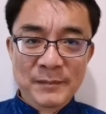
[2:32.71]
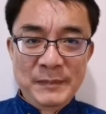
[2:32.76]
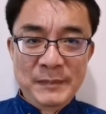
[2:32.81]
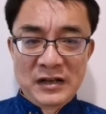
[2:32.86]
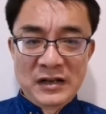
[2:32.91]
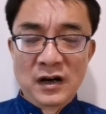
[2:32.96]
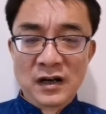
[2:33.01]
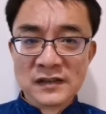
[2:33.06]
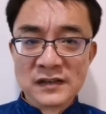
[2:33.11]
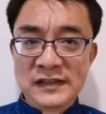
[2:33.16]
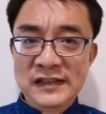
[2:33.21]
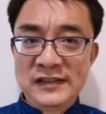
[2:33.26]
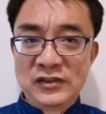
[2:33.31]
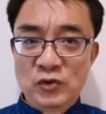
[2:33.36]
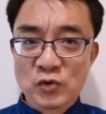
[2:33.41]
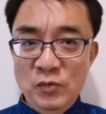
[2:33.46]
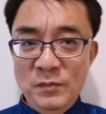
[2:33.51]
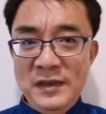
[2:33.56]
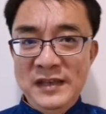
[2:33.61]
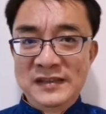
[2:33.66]
because this
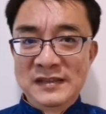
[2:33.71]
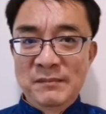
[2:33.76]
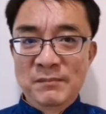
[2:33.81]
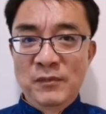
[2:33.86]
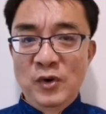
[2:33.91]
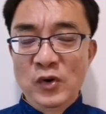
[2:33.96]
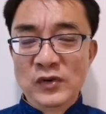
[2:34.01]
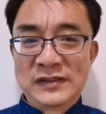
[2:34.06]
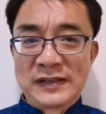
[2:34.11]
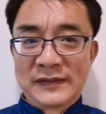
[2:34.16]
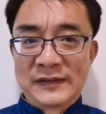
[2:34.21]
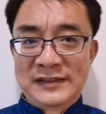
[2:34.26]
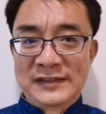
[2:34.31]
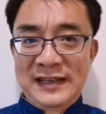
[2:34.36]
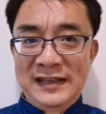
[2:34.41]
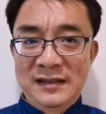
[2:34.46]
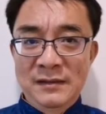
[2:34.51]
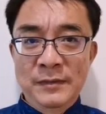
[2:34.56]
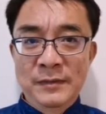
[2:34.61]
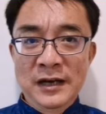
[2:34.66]
to me is the most
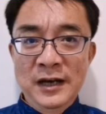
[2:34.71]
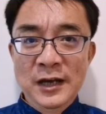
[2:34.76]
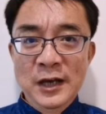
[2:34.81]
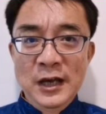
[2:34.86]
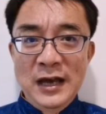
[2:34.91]
sustainable.